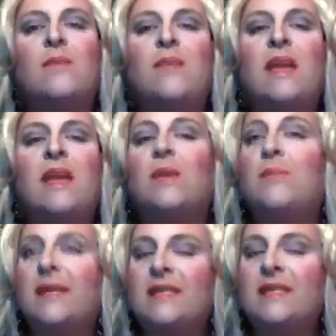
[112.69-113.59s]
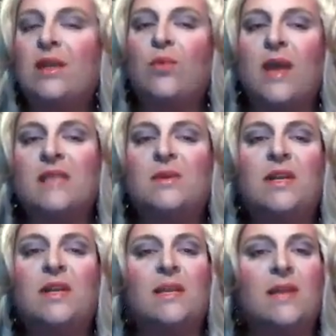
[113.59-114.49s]
Make minted
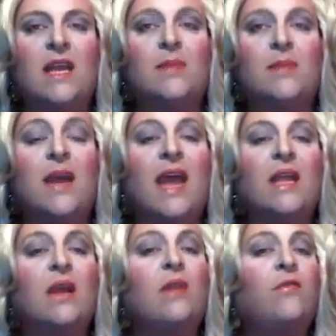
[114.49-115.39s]
raspberry lemonade by adding